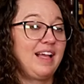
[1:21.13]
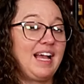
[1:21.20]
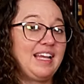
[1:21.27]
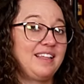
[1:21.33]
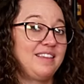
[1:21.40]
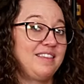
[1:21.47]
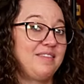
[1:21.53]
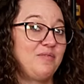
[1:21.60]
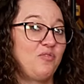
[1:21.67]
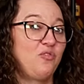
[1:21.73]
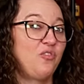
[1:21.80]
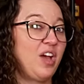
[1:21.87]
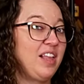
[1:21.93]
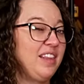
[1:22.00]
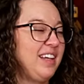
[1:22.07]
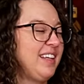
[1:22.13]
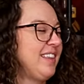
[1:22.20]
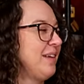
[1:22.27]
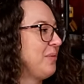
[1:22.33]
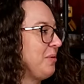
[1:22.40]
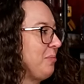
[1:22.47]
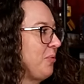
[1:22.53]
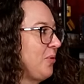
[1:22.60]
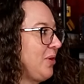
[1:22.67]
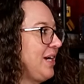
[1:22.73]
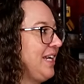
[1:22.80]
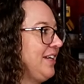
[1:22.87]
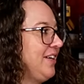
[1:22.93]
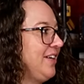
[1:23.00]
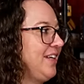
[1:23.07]
I felt like they were
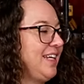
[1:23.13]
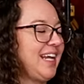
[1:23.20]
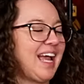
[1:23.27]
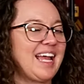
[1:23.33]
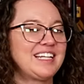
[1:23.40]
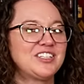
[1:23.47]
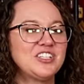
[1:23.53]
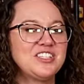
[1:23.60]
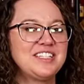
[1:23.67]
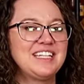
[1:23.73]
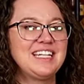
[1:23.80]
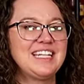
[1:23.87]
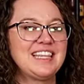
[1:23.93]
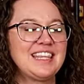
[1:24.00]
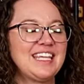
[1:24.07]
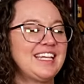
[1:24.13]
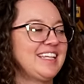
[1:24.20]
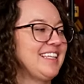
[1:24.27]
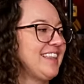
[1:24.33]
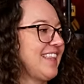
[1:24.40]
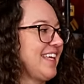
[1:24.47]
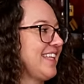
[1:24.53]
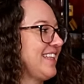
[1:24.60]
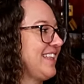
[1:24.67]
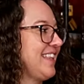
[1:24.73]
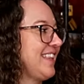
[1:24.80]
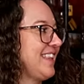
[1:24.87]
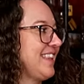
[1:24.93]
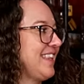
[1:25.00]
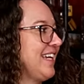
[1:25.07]
pretty good, I just didn't think that
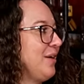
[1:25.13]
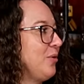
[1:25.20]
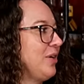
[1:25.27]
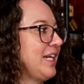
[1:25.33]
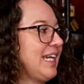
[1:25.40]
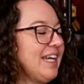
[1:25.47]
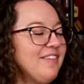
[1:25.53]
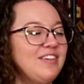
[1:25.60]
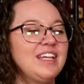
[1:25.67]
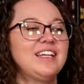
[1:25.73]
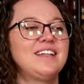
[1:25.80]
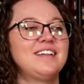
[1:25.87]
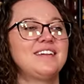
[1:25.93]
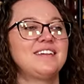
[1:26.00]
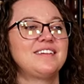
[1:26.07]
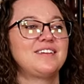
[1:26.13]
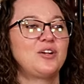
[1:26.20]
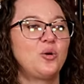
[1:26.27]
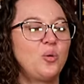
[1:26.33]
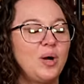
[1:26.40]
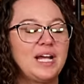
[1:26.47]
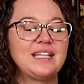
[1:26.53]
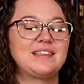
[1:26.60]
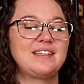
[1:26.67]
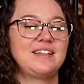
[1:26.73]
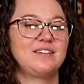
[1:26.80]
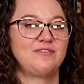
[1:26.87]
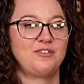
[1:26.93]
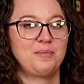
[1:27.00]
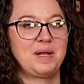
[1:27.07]
they were giving quite the
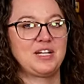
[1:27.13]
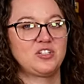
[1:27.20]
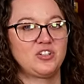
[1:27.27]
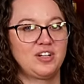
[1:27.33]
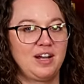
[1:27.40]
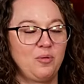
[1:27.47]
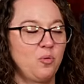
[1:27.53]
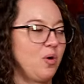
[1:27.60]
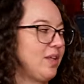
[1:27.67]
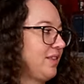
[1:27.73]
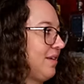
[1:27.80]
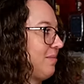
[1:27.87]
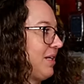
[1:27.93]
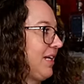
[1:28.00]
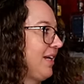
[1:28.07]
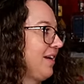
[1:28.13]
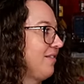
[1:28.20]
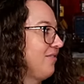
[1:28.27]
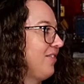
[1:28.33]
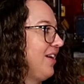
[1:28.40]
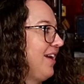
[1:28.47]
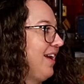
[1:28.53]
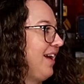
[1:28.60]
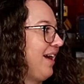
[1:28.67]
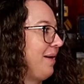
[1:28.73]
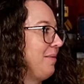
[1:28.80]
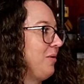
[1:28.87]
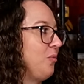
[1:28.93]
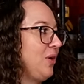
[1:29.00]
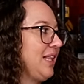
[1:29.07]
information I want them to give. I
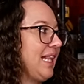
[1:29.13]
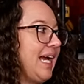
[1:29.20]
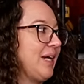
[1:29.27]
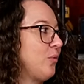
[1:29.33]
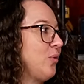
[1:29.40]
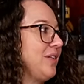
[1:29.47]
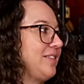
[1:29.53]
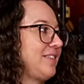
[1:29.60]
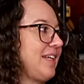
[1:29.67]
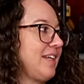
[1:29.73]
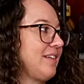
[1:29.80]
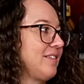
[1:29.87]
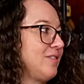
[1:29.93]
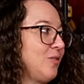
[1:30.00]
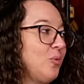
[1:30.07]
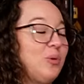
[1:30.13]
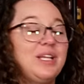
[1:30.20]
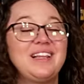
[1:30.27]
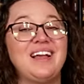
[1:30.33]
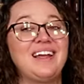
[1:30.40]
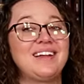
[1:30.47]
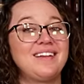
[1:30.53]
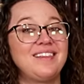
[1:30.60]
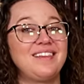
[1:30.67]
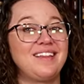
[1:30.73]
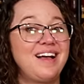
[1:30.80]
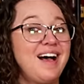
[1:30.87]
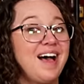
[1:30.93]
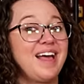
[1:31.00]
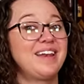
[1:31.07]
mean, we like whiskey, so we like a
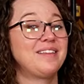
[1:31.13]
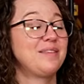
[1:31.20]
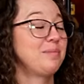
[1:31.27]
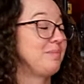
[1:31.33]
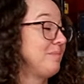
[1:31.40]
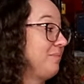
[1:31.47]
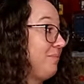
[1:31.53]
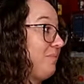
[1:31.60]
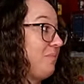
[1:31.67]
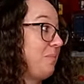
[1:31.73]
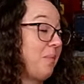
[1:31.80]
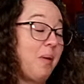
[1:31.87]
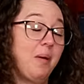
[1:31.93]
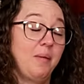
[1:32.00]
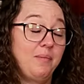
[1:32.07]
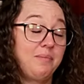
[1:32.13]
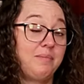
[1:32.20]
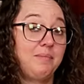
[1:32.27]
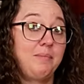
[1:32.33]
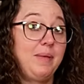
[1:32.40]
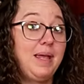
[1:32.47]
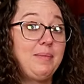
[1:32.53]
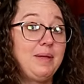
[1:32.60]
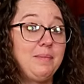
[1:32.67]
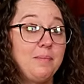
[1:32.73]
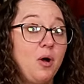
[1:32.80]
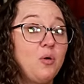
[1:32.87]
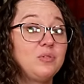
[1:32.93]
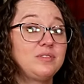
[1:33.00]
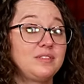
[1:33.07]
lot of maybe
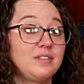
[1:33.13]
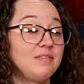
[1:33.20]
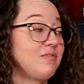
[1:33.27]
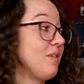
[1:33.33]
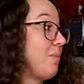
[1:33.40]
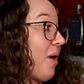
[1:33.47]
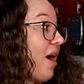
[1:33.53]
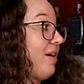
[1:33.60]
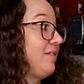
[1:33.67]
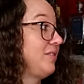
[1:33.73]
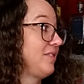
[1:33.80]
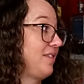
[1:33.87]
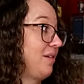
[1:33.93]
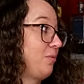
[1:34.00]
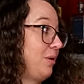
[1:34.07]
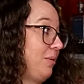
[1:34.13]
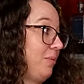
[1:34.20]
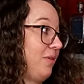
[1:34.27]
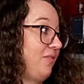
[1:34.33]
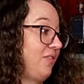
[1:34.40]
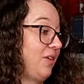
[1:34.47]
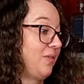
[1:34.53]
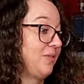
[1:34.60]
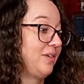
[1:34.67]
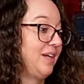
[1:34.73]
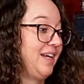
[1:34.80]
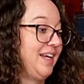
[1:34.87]
most of the bottles that we review.